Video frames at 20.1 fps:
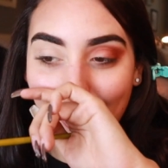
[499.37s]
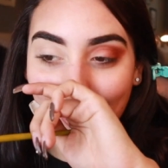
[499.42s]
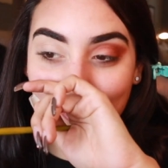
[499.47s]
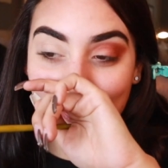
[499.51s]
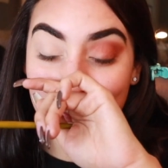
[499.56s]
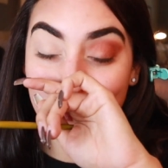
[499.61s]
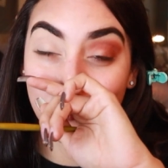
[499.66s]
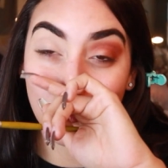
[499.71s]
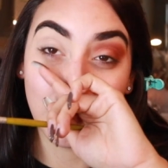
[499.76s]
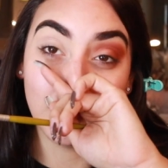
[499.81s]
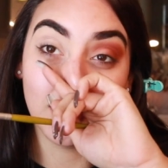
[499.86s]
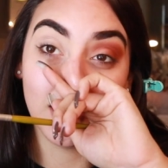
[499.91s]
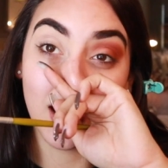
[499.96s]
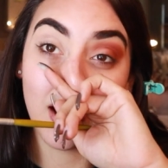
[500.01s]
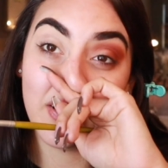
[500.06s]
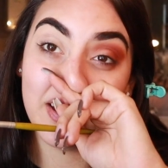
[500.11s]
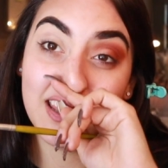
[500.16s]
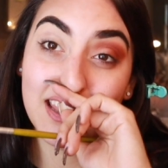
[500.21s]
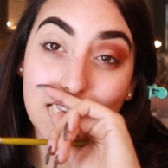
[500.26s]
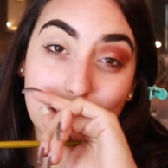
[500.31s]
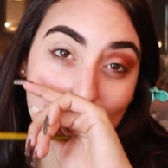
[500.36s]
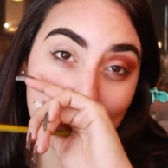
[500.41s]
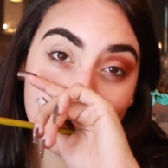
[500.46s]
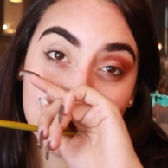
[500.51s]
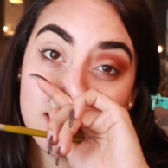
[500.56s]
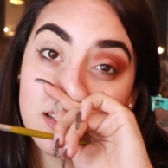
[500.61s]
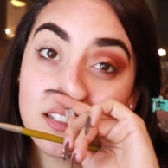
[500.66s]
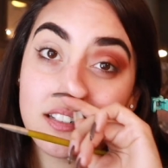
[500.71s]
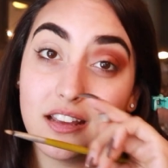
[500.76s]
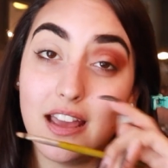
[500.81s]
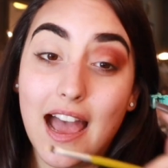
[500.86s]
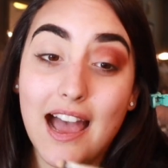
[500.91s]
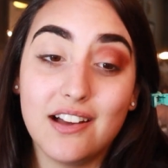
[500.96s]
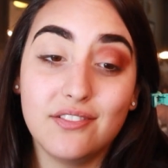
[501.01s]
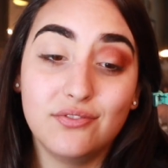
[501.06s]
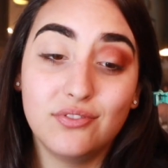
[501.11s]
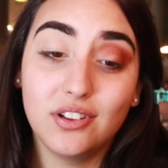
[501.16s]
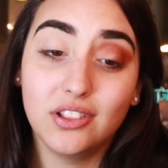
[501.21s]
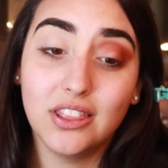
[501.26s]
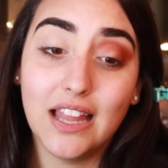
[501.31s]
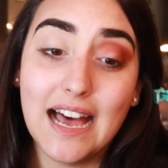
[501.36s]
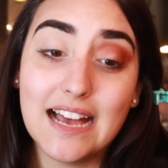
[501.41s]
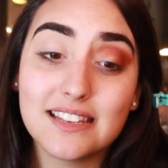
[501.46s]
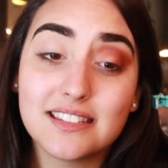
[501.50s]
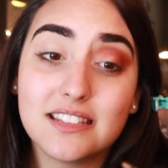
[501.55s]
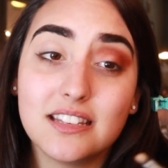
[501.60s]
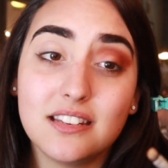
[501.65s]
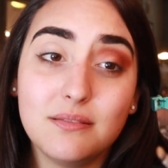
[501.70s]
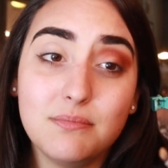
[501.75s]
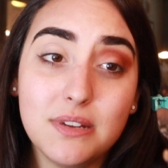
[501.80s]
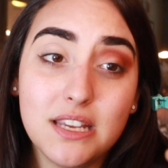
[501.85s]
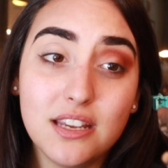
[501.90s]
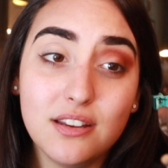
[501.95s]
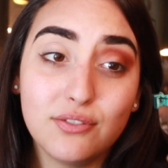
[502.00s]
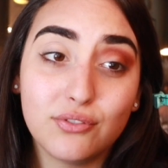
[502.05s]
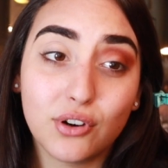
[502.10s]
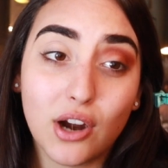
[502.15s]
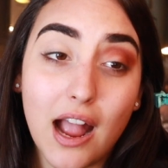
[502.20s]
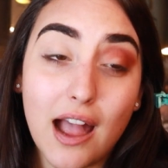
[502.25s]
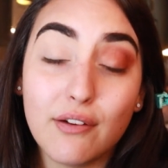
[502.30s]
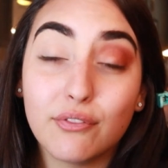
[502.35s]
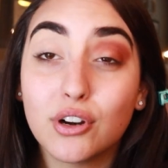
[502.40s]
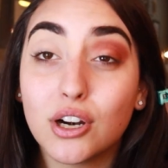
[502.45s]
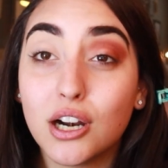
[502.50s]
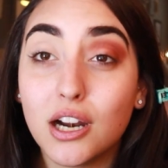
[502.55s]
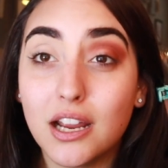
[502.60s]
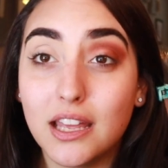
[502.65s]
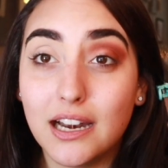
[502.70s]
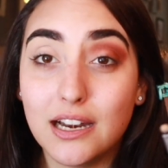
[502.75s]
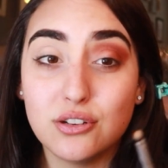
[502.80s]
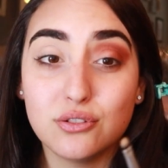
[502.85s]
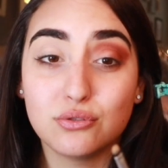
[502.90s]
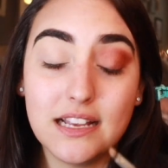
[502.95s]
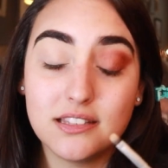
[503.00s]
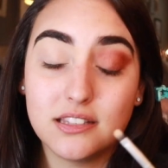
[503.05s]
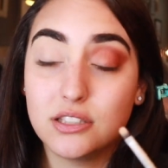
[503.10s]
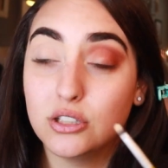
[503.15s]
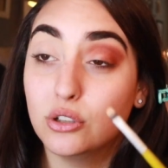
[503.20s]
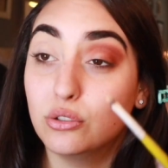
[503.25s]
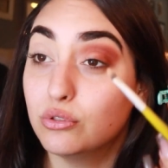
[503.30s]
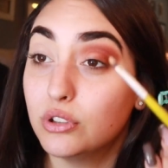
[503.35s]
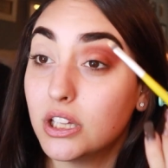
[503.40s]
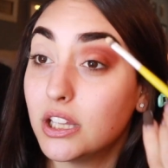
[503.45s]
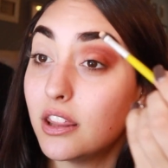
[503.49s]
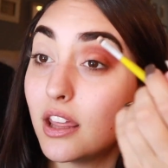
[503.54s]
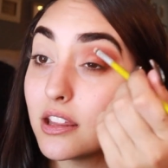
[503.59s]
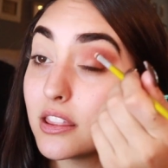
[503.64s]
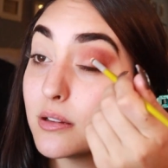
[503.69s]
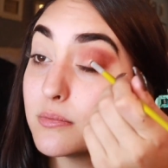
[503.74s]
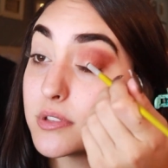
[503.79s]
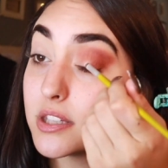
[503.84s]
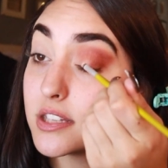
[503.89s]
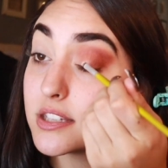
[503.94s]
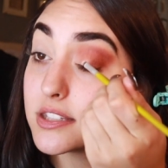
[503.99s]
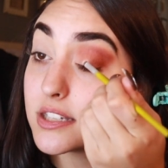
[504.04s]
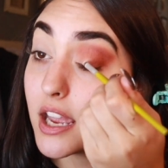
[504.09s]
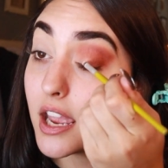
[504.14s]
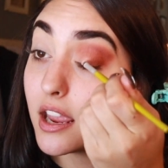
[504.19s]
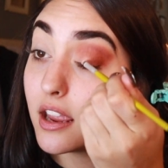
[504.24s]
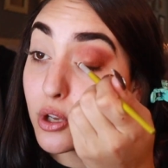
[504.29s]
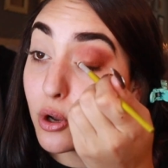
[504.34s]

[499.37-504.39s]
got these forever ago, and they just have lasted me forever, and I still really like them to this day.